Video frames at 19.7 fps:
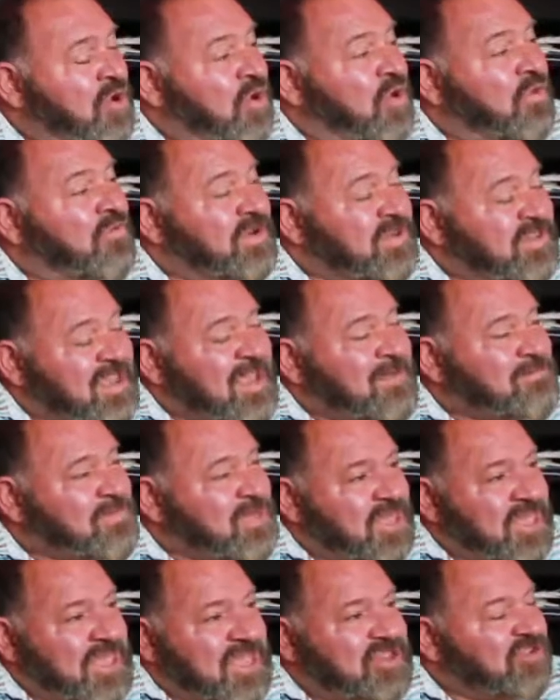over $10
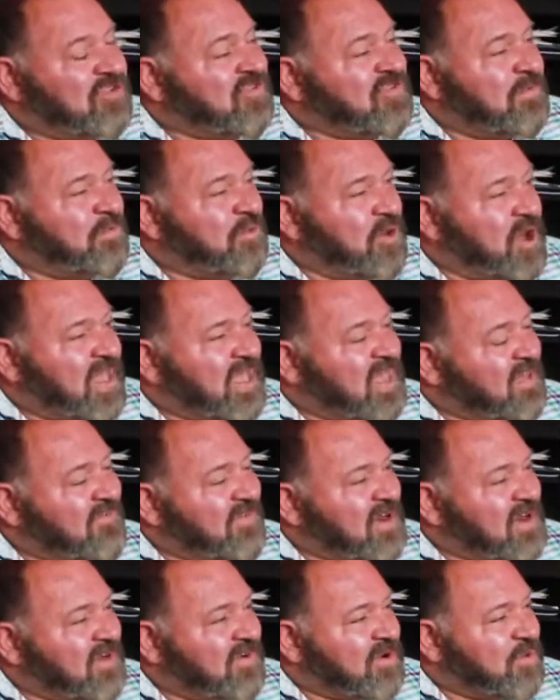million just to break
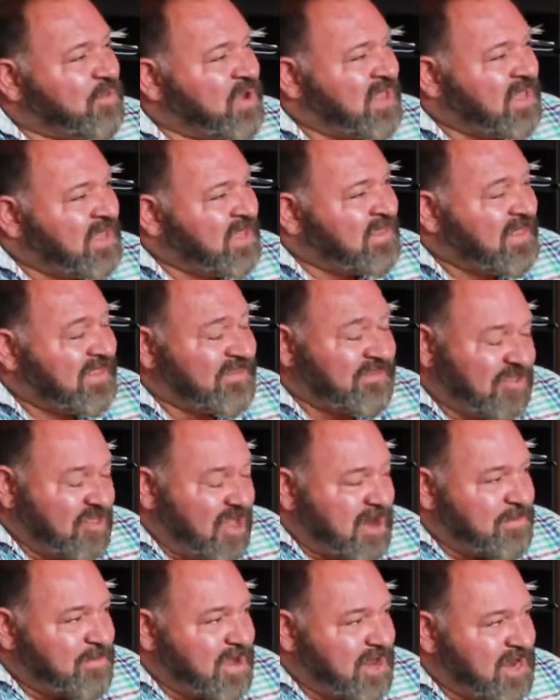even every week. That's a
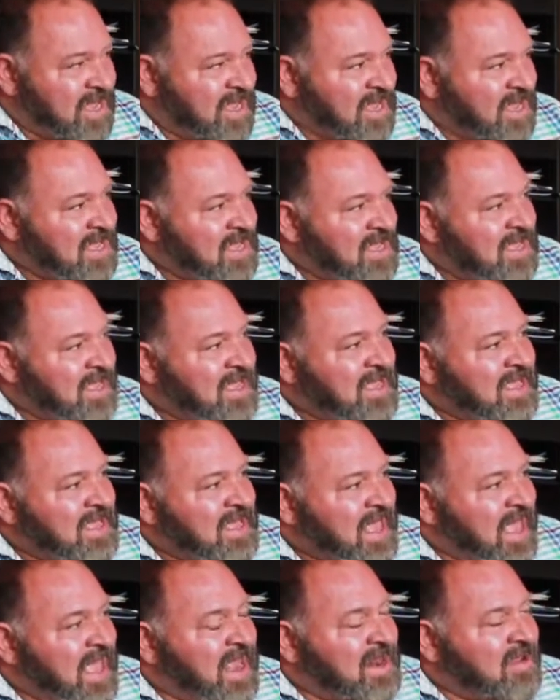lot of money.
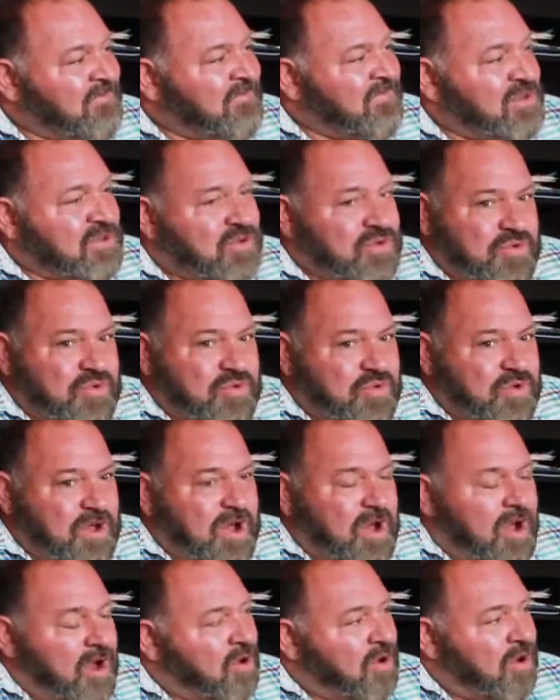And if you
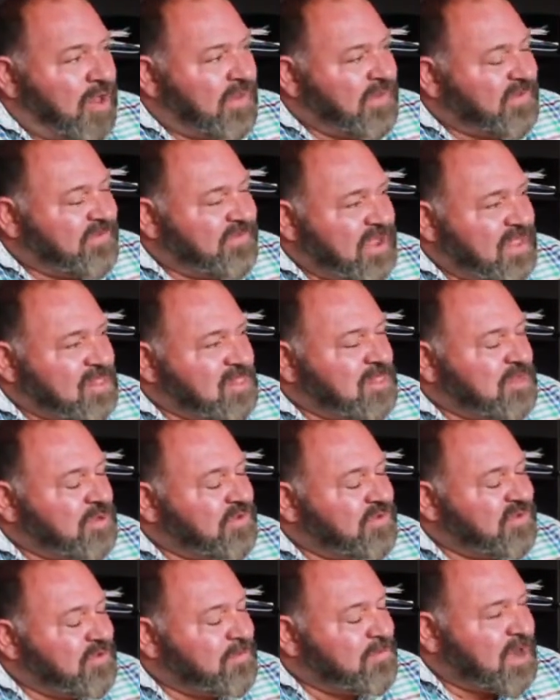are all of a sudden
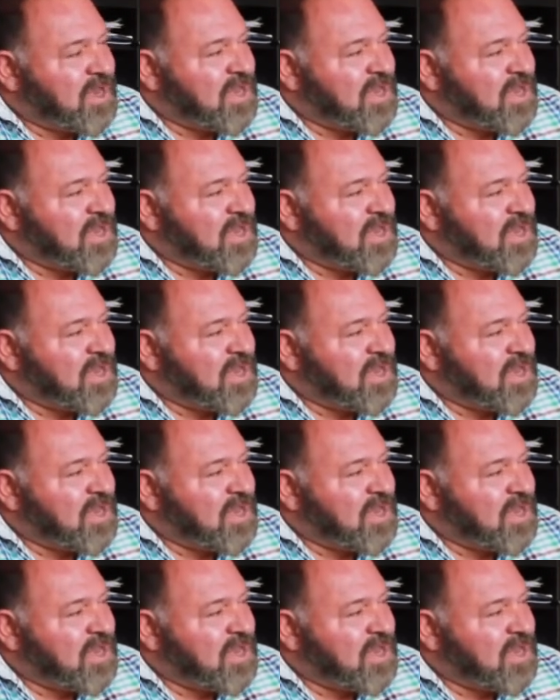losing